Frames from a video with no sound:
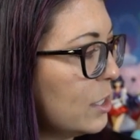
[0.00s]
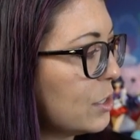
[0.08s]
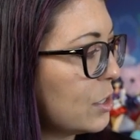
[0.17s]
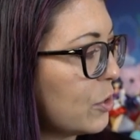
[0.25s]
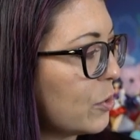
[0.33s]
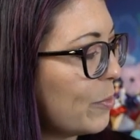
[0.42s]

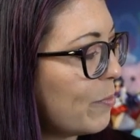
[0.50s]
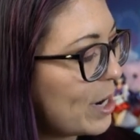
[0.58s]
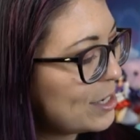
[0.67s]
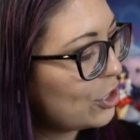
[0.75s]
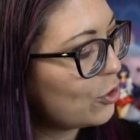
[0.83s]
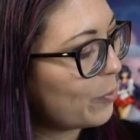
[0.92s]
So
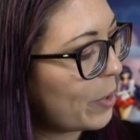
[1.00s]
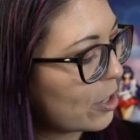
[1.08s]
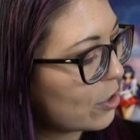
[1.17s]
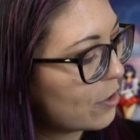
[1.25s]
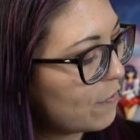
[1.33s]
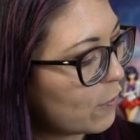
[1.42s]
might do
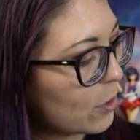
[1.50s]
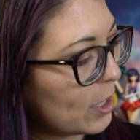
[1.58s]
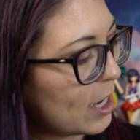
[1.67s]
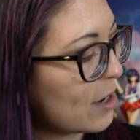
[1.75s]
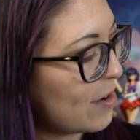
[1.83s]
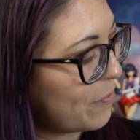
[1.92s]
better for
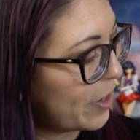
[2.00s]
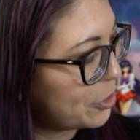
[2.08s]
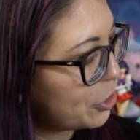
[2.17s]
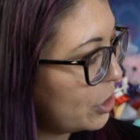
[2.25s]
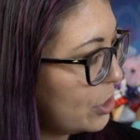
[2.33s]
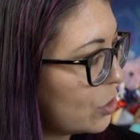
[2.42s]
like
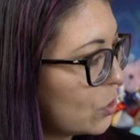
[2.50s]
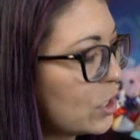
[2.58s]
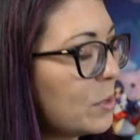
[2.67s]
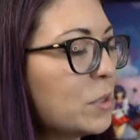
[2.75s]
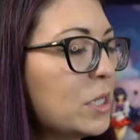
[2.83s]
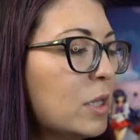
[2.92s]
conventions or
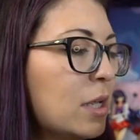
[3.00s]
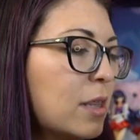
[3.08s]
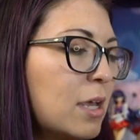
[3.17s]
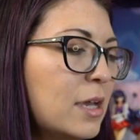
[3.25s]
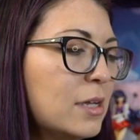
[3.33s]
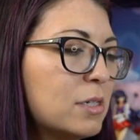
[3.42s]
something like
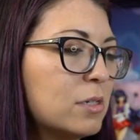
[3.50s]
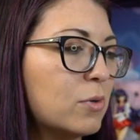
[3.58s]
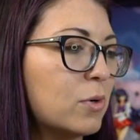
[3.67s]
that,